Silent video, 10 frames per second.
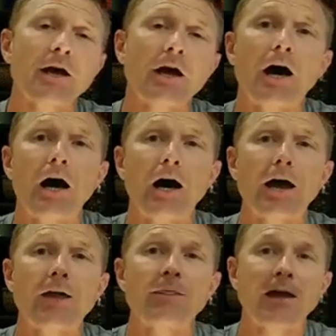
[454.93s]

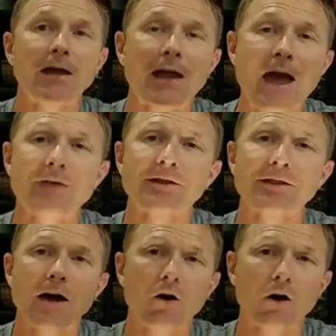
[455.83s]
and then having
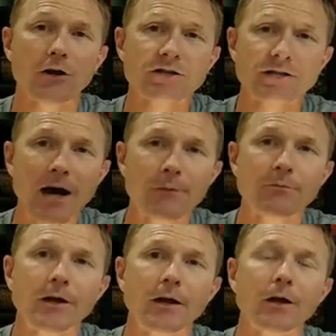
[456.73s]
that hard
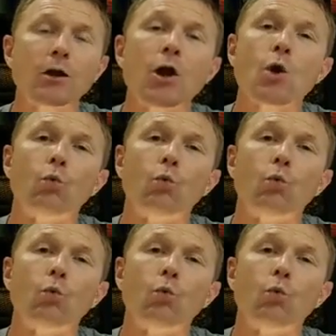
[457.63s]
stop there